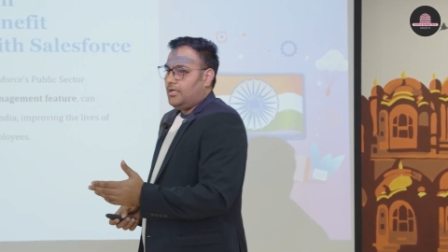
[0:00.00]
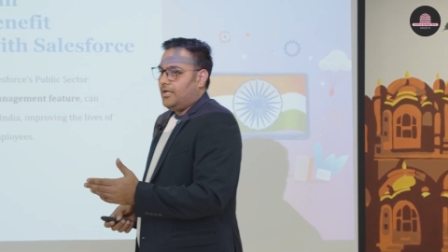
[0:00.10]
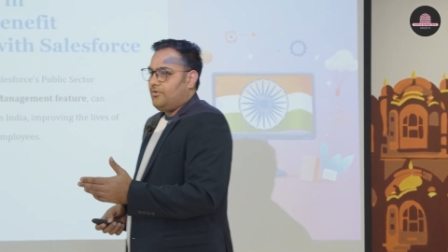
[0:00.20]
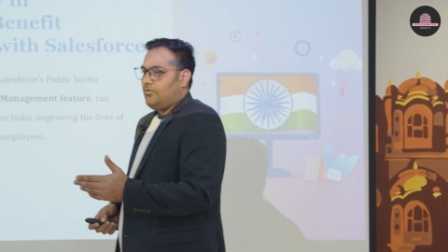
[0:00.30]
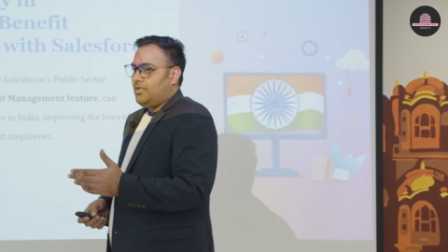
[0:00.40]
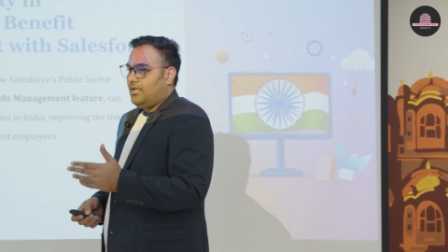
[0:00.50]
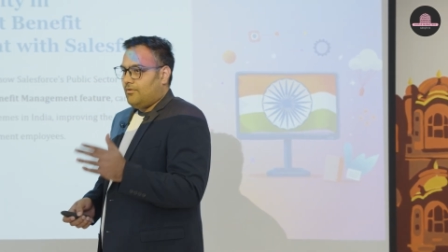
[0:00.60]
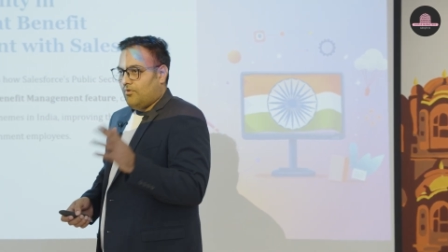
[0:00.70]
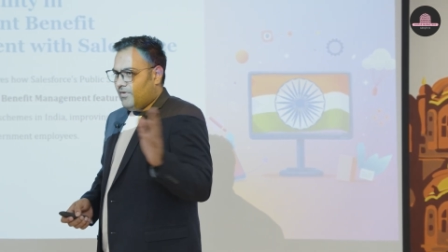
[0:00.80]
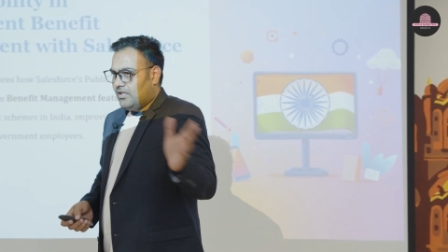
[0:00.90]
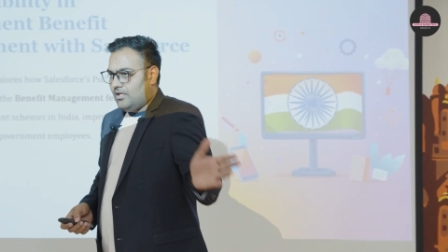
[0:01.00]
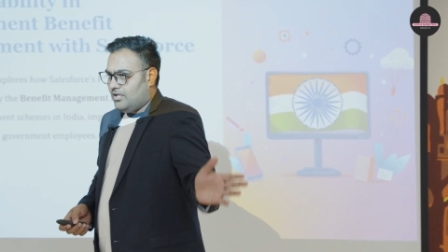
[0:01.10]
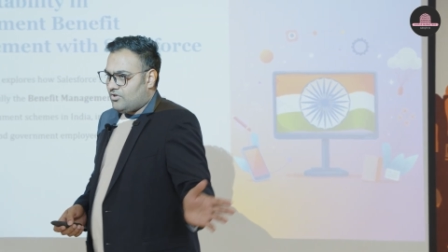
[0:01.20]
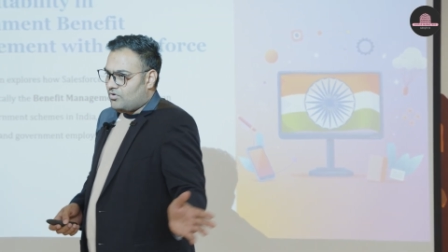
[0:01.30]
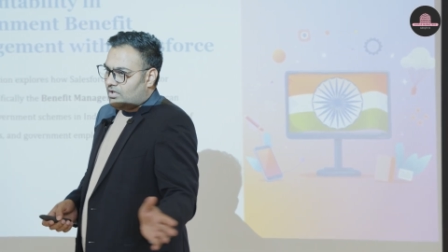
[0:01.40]
into obviously
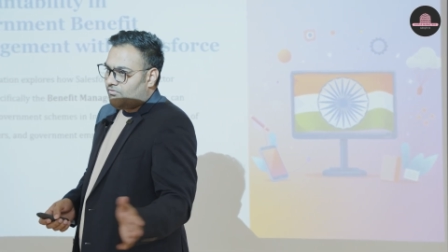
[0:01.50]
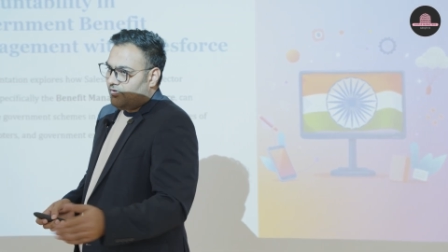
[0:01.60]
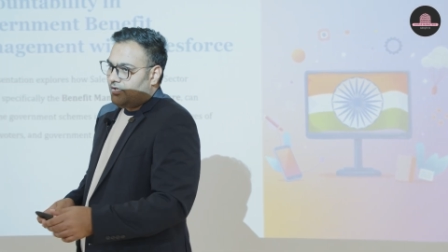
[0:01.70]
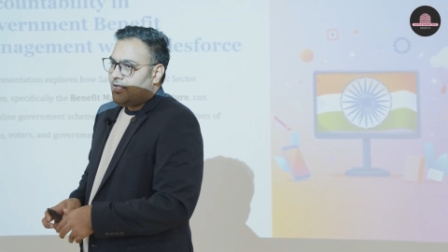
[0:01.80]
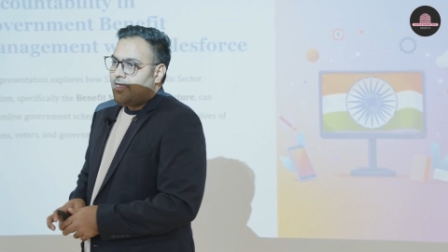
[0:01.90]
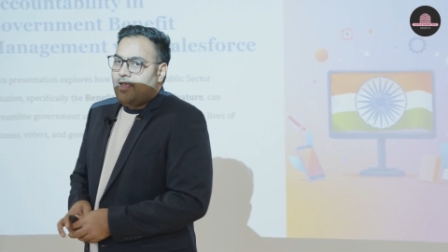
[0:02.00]
the US one.